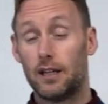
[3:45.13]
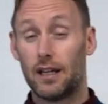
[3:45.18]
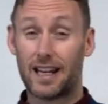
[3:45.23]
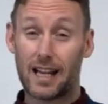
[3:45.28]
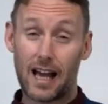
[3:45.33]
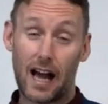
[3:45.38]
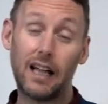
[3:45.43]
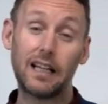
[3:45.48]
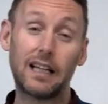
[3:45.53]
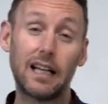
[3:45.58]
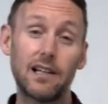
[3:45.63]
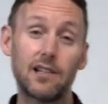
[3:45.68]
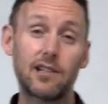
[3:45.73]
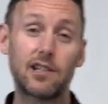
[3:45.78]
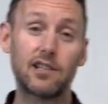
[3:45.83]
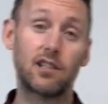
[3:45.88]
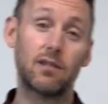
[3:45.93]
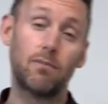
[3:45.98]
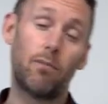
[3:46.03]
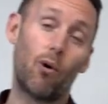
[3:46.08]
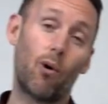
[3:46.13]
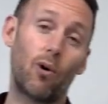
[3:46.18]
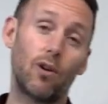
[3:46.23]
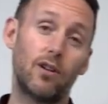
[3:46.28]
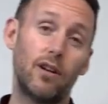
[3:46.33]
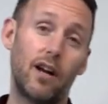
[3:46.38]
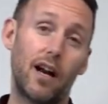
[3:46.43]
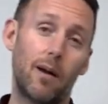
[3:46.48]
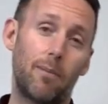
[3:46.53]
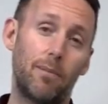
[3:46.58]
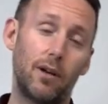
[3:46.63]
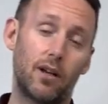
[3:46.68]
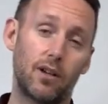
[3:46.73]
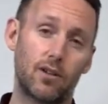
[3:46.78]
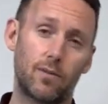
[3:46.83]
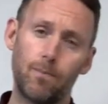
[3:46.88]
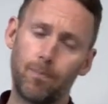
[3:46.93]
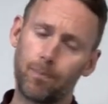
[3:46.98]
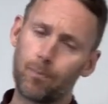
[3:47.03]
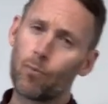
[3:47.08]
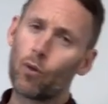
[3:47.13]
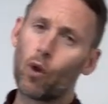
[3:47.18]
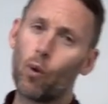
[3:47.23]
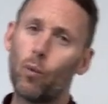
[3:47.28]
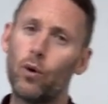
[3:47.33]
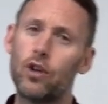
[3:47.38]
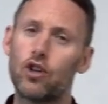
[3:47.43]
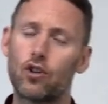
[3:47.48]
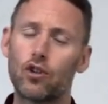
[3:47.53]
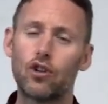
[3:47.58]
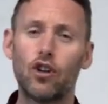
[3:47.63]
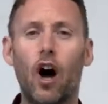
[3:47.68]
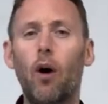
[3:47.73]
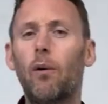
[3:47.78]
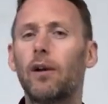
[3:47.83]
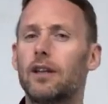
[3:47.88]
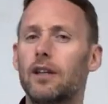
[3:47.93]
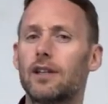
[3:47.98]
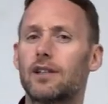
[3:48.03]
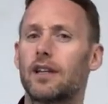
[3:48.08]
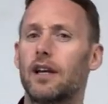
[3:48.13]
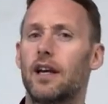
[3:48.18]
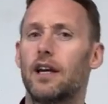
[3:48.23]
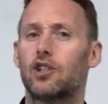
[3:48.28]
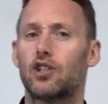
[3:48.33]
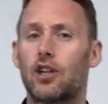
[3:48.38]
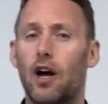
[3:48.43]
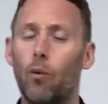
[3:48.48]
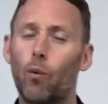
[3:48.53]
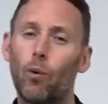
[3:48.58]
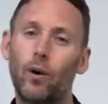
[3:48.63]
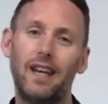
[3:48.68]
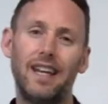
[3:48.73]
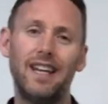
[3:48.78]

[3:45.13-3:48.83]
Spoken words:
Now, the calculus is important there because we should know at this stage that